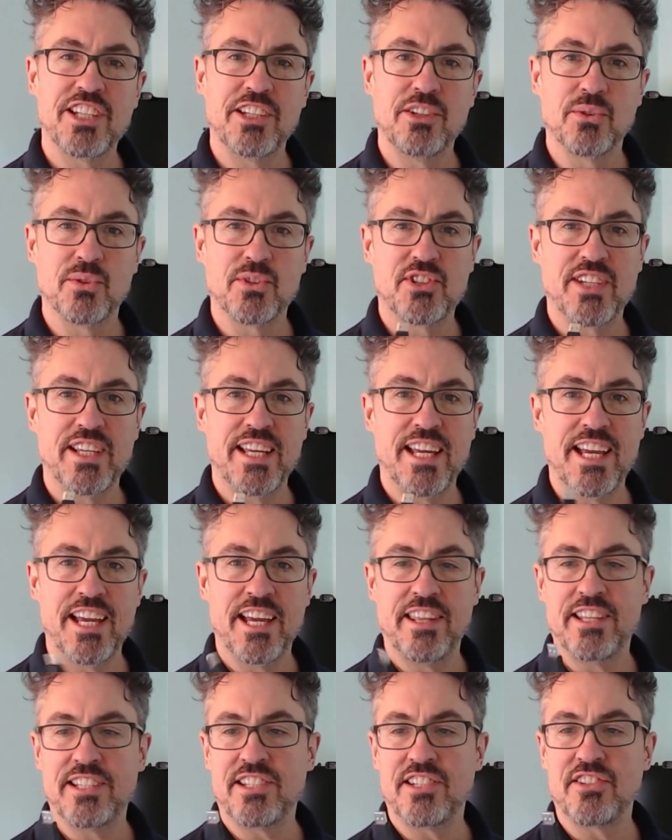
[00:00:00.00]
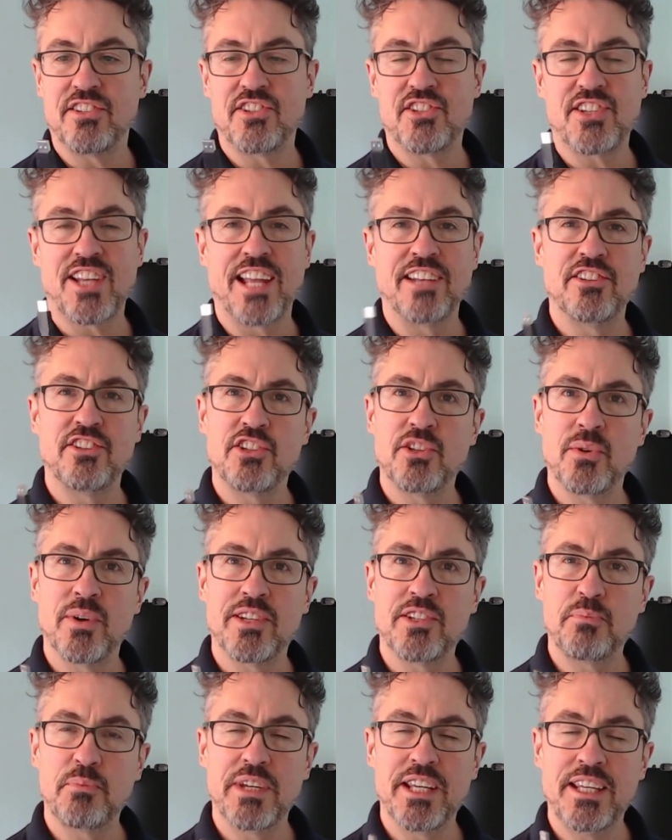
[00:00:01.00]
you'll see here this is a standard
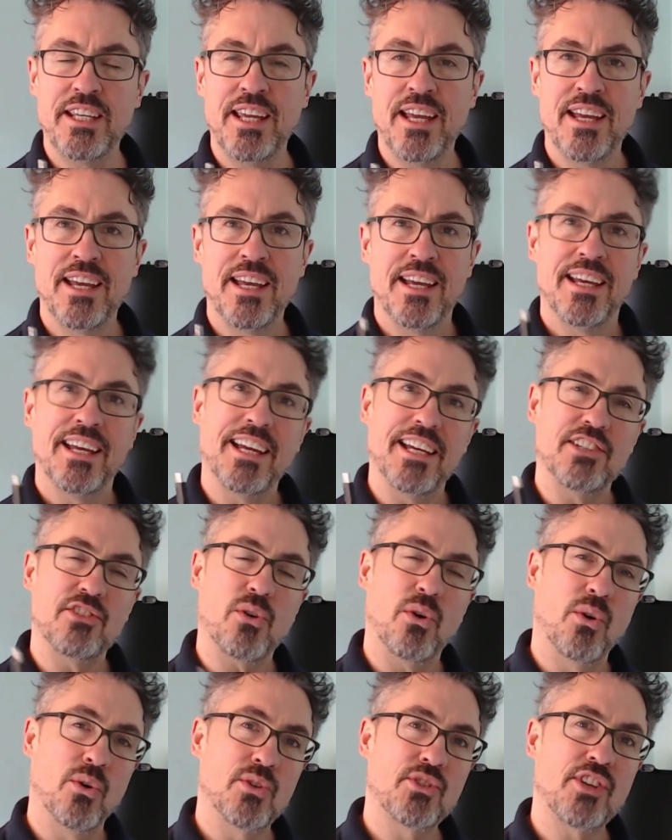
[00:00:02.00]
USB. It's also